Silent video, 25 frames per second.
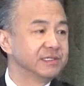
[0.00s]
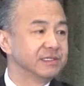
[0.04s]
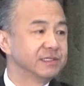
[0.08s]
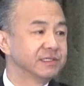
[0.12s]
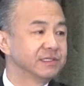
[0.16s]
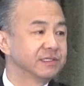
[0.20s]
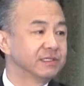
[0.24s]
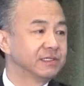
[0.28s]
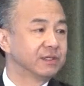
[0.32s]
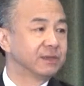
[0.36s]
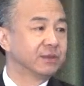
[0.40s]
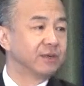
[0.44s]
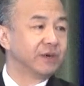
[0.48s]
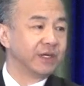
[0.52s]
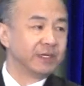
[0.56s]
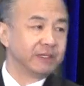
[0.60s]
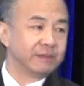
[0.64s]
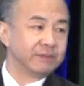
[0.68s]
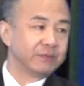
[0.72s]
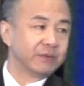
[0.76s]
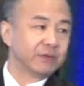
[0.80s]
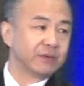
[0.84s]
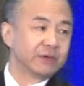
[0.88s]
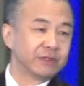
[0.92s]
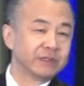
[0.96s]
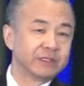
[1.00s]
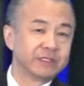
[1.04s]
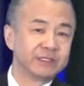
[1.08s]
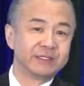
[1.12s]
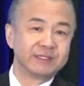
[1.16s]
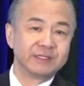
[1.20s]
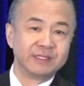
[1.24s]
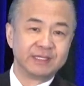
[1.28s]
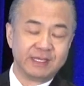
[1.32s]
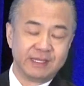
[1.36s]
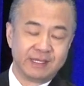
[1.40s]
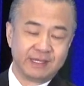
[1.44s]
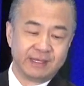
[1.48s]
is quite
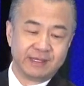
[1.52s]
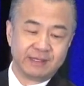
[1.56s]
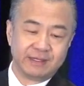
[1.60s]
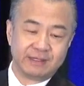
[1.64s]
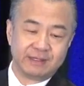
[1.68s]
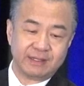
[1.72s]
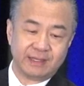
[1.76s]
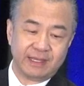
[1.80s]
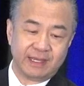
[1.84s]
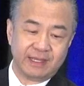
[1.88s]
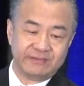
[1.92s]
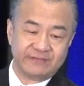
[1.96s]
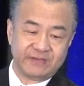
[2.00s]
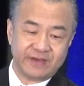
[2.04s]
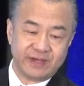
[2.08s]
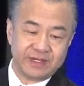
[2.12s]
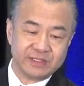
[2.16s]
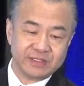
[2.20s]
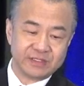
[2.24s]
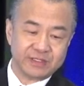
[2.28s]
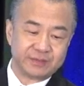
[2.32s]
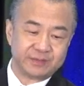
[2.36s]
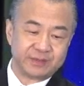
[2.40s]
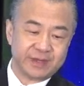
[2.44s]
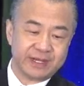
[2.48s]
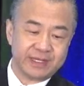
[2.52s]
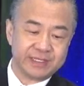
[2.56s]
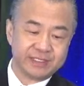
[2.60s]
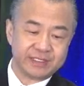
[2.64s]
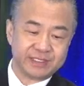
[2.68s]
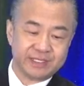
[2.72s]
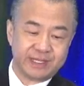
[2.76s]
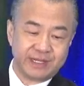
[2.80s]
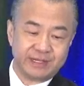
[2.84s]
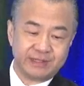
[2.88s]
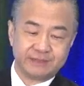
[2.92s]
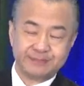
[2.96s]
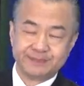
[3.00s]
important in advisor buy
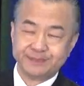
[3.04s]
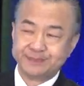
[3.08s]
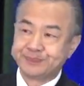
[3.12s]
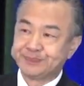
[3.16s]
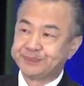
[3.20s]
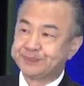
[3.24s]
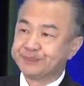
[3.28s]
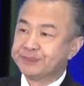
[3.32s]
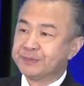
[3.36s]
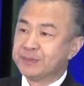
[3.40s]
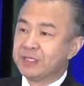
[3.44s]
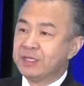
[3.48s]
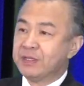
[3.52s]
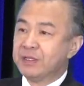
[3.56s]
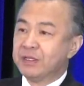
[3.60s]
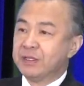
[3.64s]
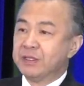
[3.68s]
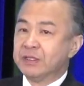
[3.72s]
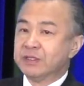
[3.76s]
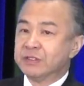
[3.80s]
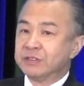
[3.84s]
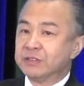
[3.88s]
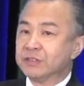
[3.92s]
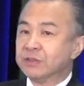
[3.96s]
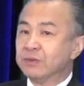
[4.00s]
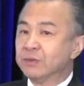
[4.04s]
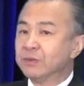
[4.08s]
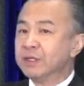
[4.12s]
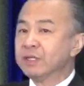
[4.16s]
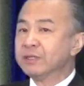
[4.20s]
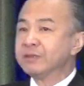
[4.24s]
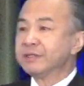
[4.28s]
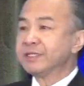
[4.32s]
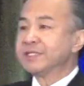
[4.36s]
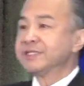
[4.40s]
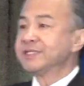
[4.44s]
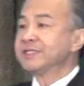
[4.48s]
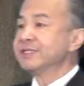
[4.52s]
sell. So
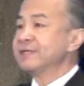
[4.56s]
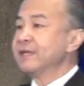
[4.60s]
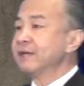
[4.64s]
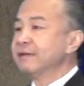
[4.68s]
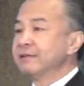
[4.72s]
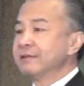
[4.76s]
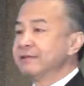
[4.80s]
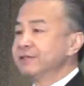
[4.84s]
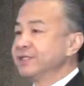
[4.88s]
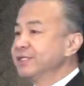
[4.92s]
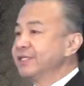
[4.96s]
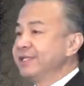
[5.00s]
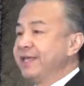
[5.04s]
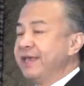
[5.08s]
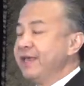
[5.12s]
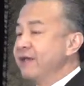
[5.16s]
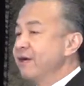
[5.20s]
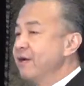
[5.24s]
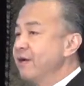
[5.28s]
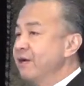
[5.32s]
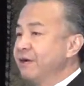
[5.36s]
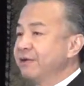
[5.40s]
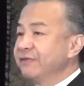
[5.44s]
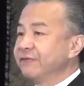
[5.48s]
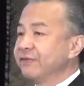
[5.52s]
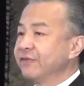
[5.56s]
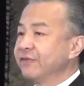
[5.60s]
will the seller stay on